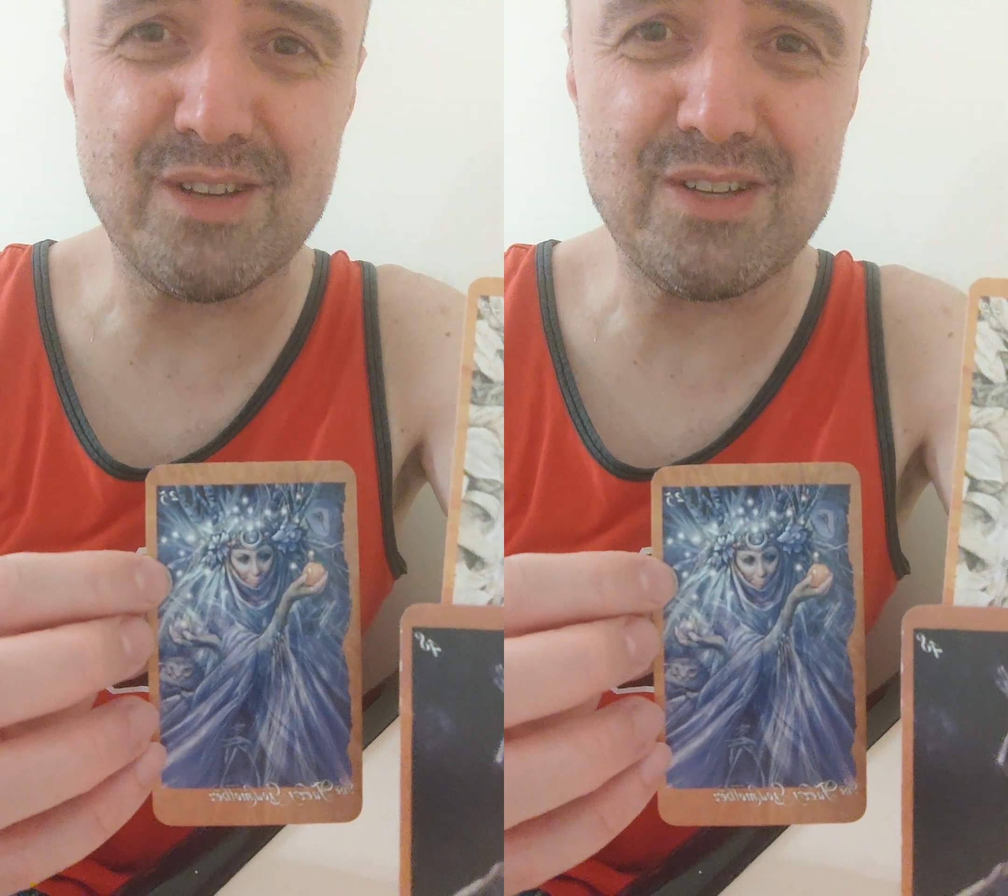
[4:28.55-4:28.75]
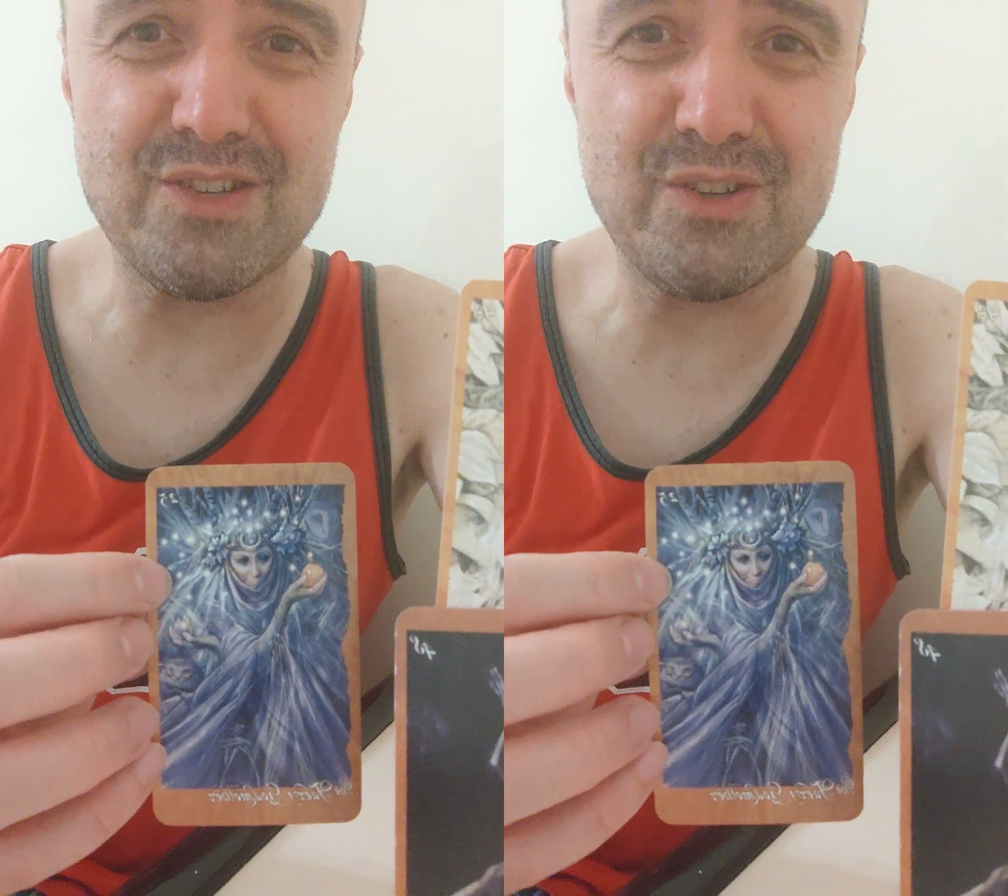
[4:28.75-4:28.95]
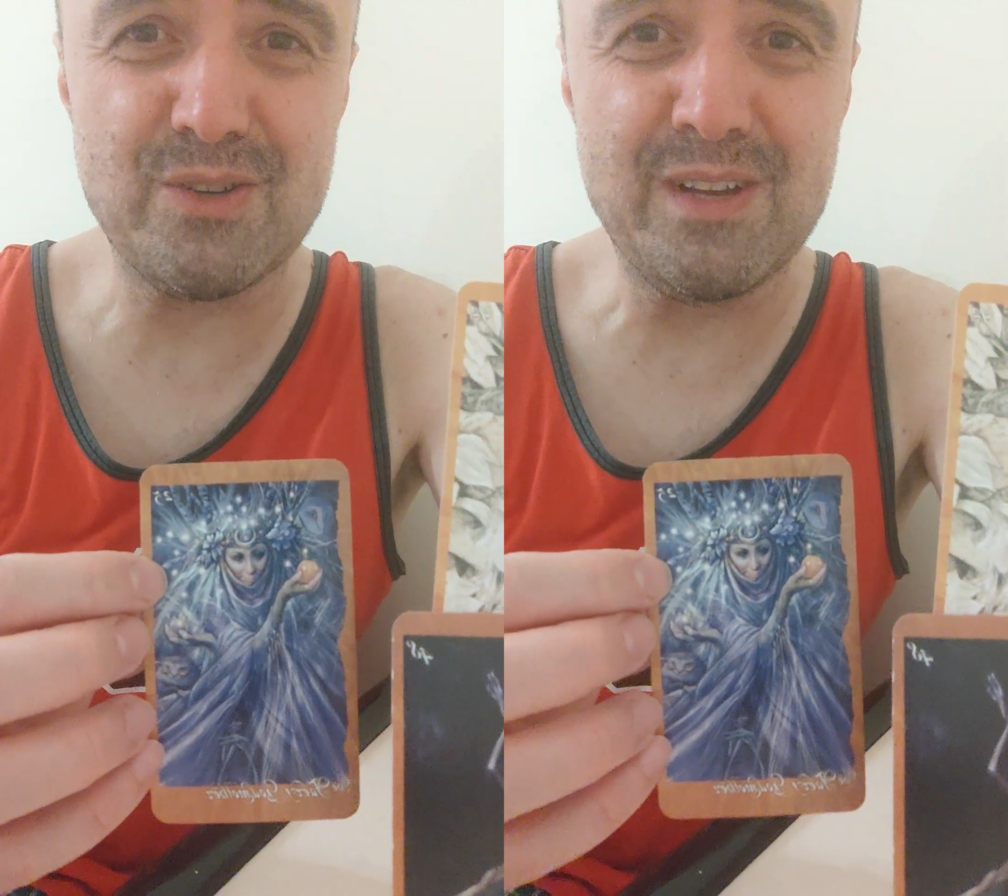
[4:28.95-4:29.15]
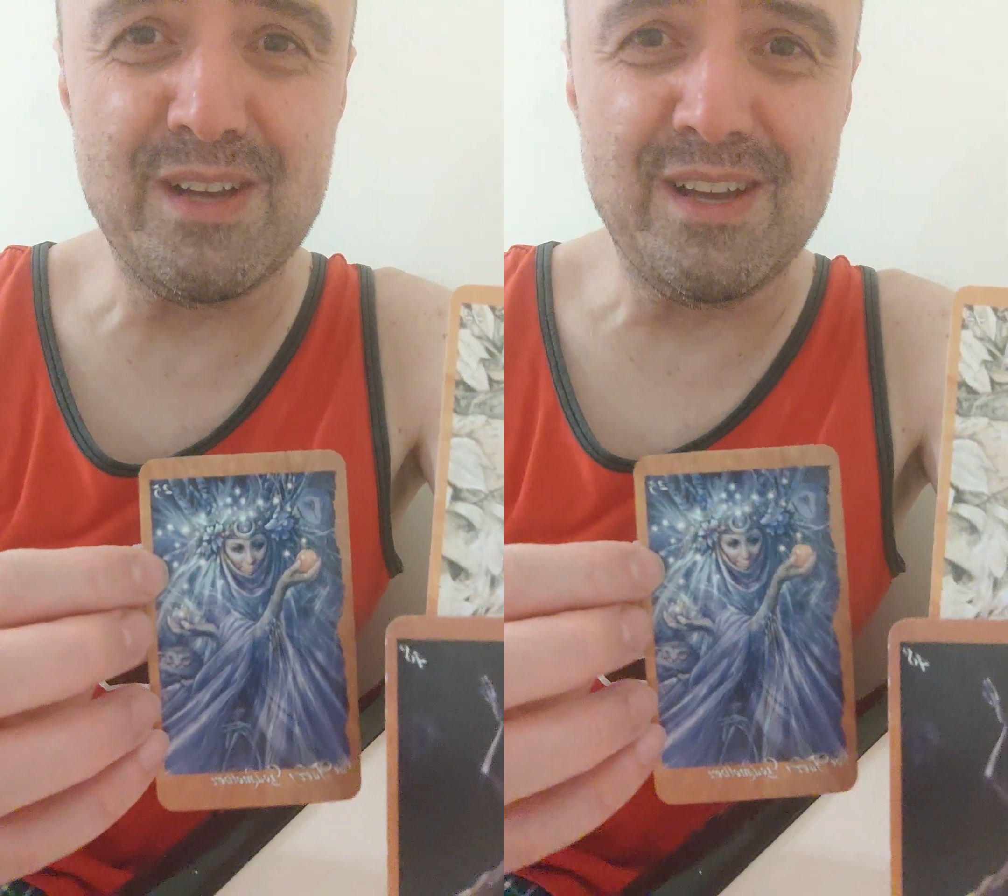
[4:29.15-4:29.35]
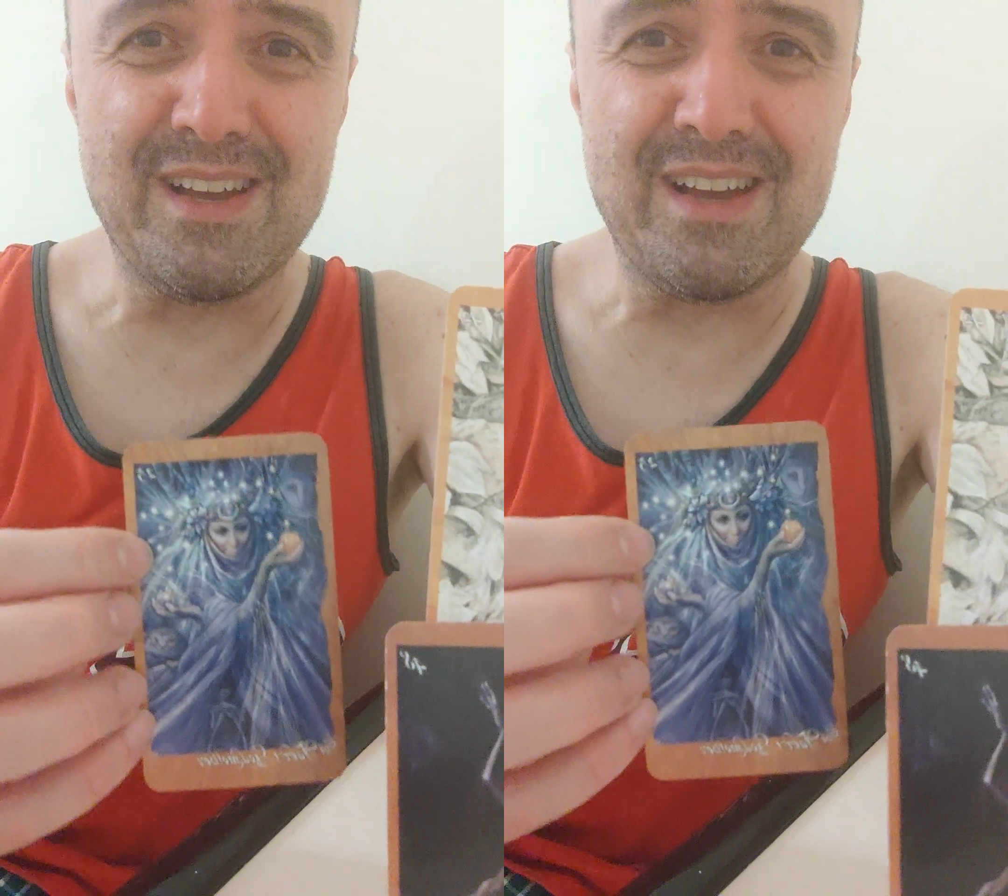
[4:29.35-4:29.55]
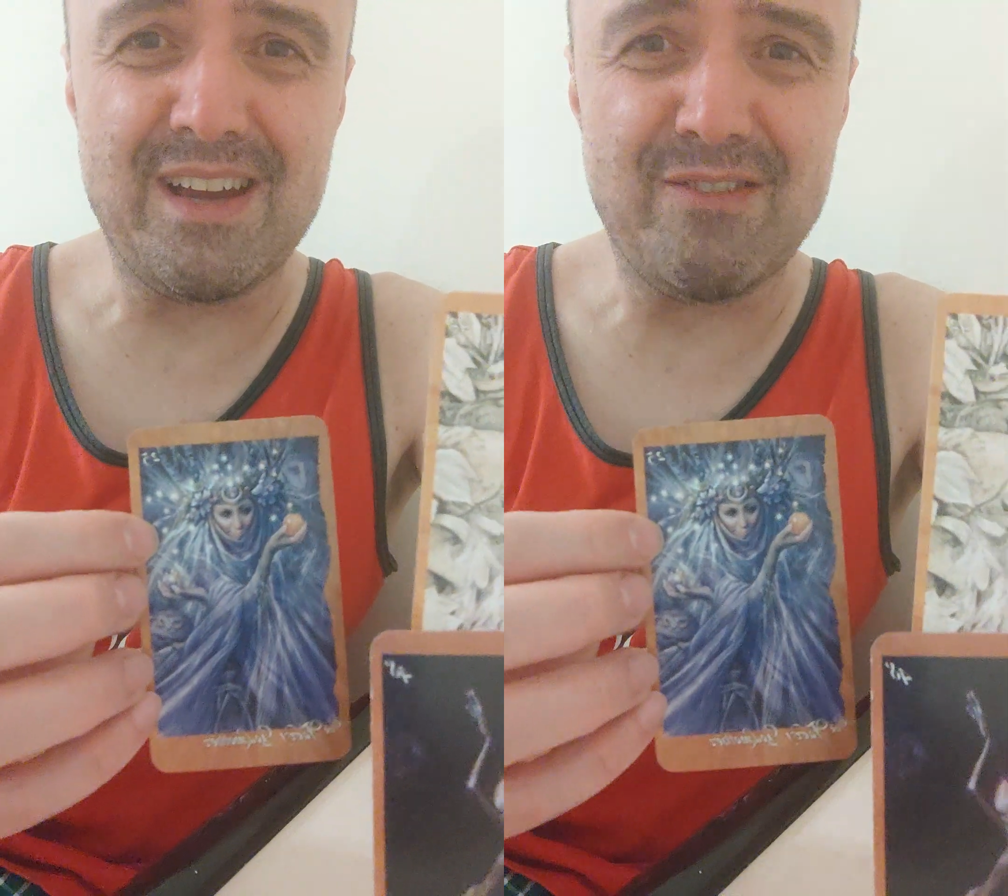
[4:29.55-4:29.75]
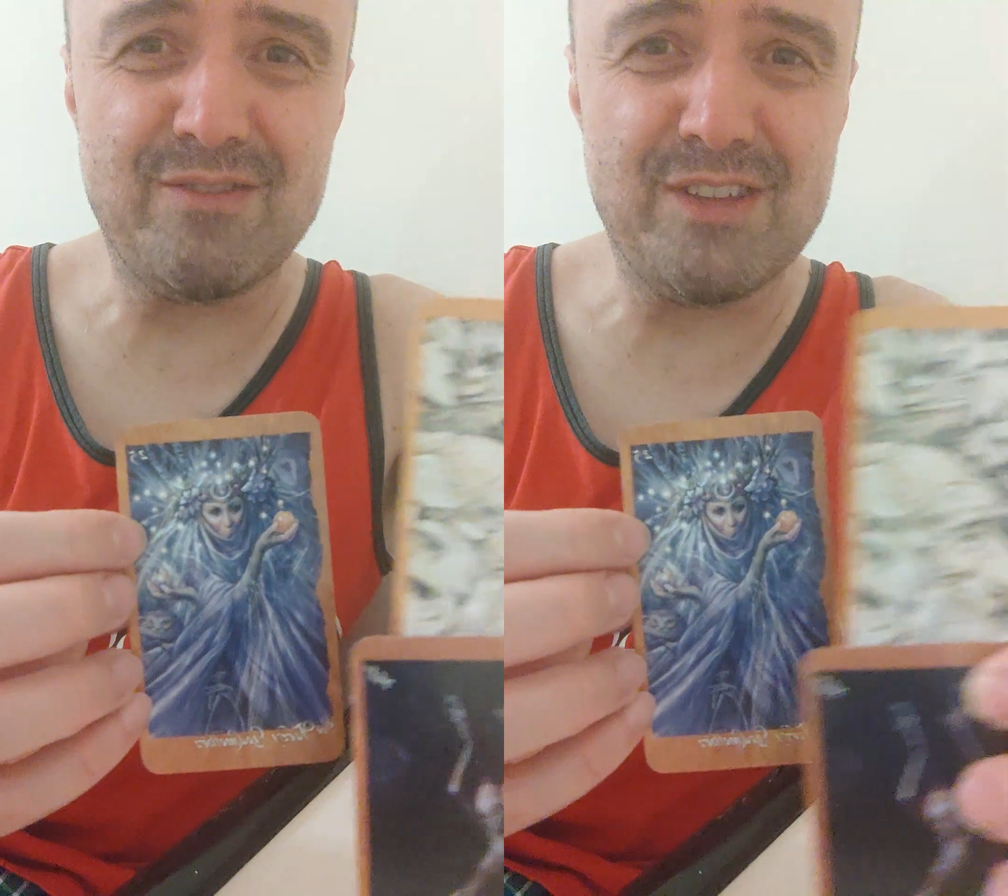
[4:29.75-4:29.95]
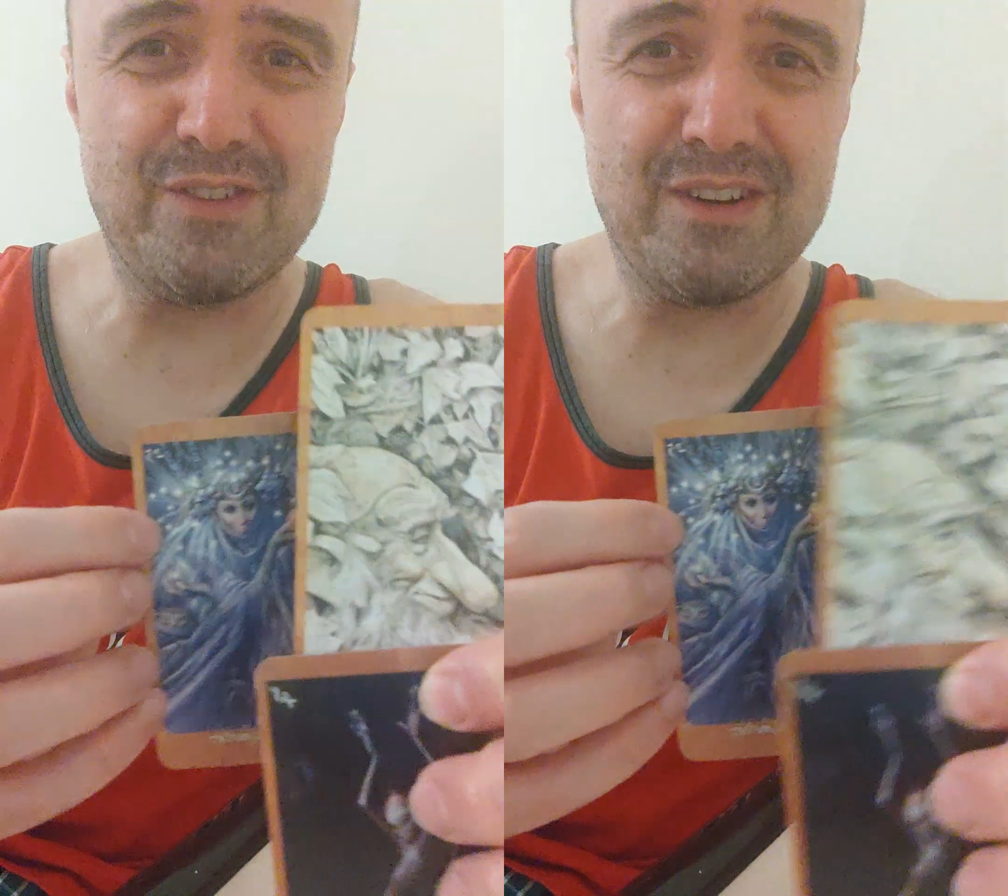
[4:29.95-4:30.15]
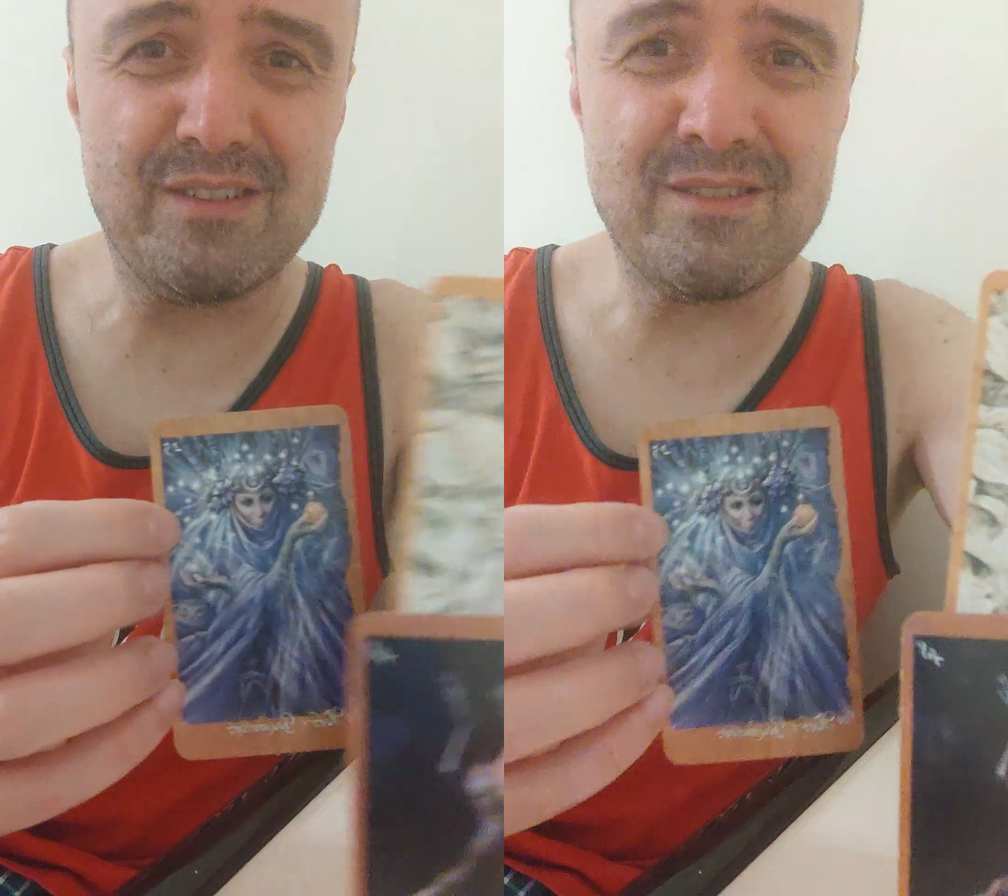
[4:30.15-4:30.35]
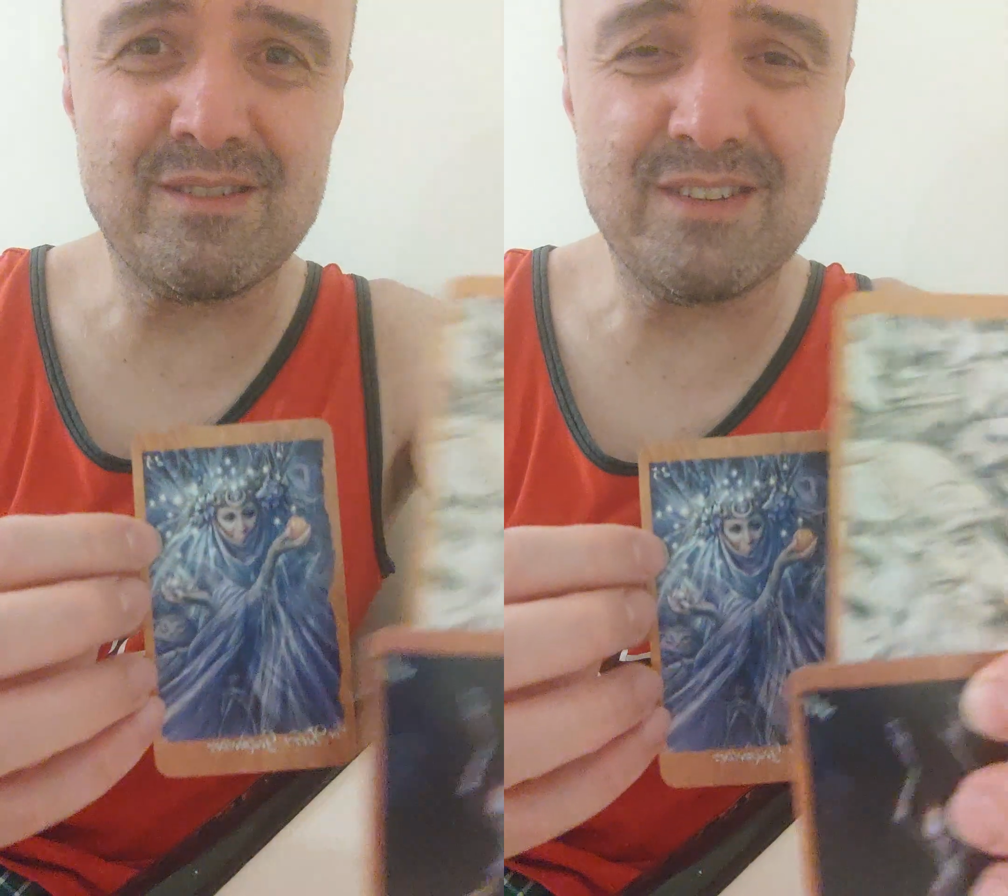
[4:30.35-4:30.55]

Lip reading: Okay, so kind of even